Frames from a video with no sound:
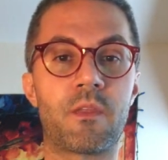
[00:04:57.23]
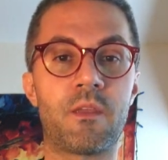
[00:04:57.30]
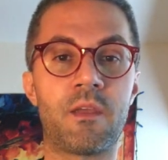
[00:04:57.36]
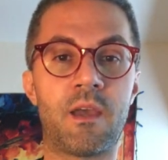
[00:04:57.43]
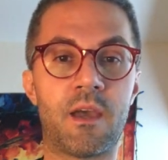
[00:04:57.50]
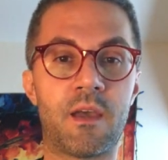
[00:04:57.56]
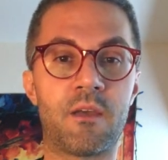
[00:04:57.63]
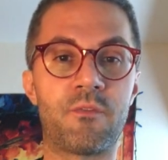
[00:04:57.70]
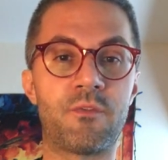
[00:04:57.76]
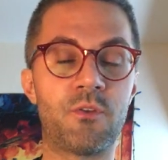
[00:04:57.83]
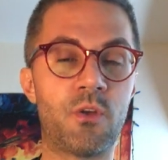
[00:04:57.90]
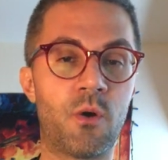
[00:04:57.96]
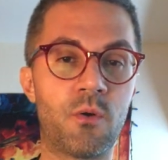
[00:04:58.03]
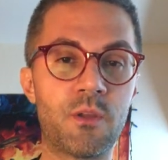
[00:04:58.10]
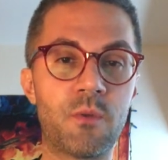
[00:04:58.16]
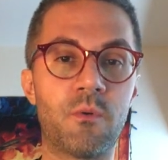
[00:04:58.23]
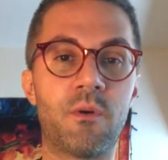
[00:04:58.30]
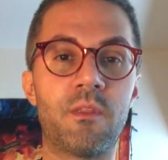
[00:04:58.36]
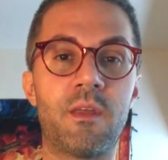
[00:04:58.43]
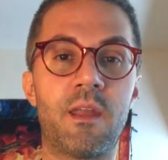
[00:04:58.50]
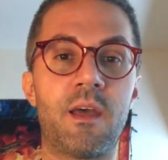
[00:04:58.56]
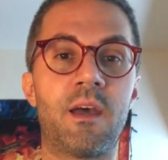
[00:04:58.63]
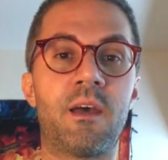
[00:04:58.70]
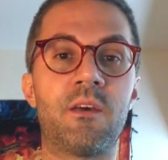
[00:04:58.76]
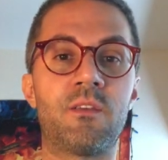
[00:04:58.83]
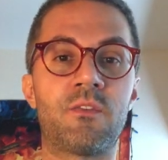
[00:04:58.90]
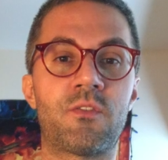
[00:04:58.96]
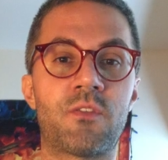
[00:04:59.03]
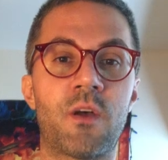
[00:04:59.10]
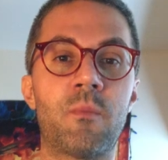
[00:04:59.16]
yeah, if you know anyone that
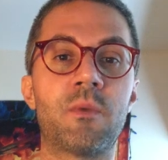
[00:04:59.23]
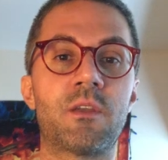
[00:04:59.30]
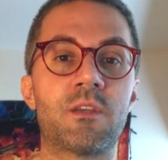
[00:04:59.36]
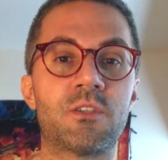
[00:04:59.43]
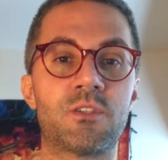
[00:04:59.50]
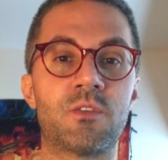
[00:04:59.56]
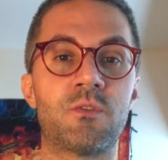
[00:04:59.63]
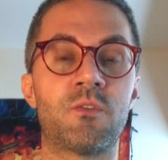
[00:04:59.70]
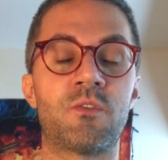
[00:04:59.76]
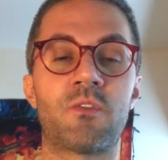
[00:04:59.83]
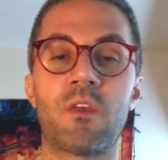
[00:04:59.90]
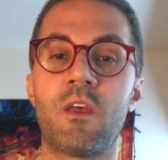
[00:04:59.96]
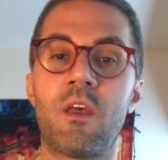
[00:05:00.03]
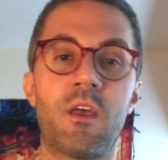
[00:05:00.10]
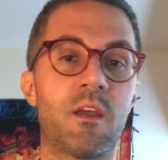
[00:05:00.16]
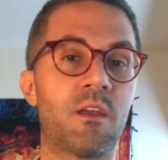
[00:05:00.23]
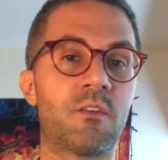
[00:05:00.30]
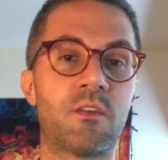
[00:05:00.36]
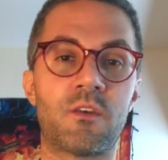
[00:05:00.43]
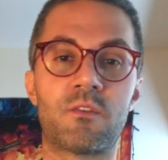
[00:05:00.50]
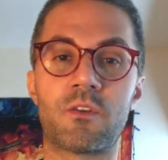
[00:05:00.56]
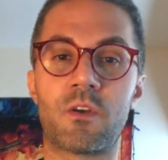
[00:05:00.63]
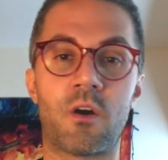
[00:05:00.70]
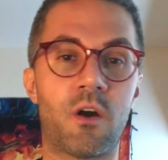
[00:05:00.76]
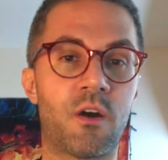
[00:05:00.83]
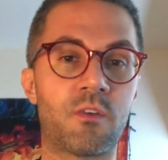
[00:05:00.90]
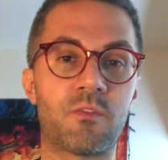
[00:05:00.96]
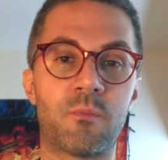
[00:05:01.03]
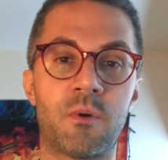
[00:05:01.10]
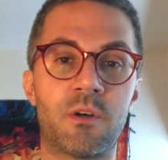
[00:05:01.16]
has stomach issues, it doesn't
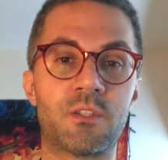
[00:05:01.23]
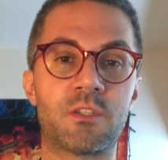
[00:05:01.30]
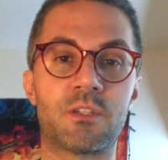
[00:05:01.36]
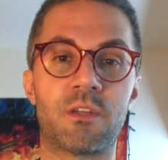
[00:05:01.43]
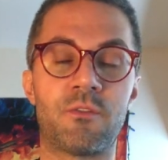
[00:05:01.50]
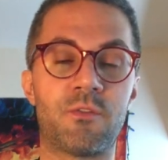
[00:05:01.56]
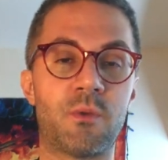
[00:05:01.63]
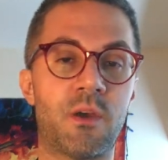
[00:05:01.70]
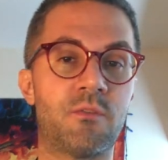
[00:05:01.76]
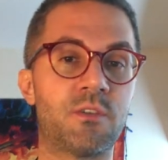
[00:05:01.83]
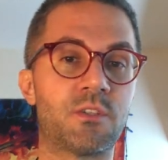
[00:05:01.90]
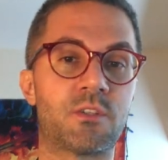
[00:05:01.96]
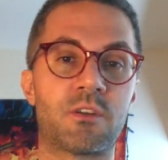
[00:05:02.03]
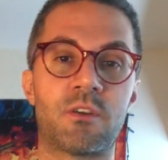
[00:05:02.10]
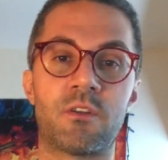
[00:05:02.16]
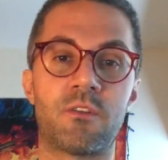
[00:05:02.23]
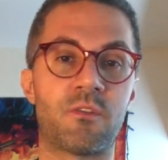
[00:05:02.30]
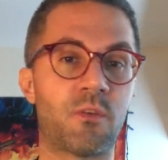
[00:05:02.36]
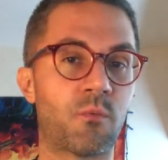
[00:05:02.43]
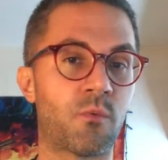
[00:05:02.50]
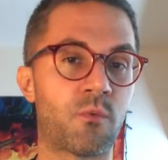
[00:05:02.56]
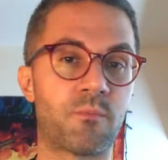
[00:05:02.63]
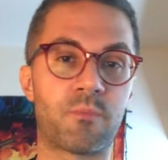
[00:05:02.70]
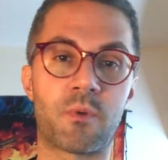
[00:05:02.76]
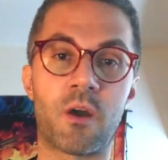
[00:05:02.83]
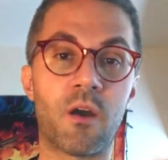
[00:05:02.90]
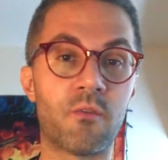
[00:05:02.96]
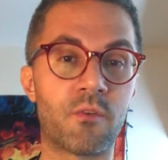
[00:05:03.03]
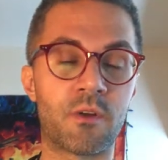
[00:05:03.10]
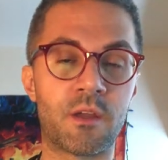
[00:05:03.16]
cost much. If you have insurance, it will
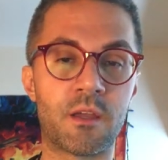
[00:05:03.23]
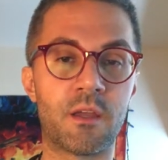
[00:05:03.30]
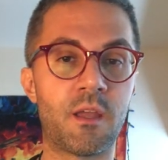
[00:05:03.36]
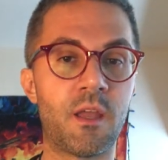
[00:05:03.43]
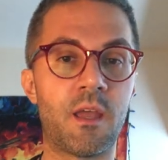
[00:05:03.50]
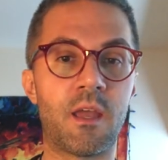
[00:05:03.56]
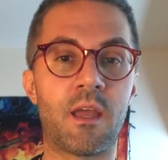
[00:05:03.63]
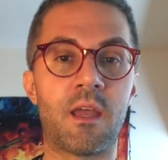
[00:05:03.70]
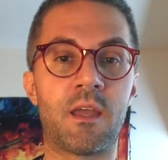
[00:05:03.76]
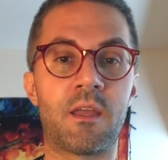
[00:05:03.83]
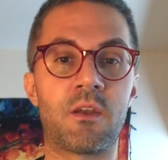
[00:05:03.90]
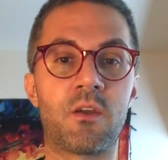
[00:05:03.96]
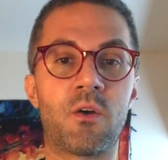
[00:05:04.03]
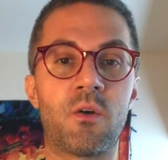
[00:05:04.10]
cover it. And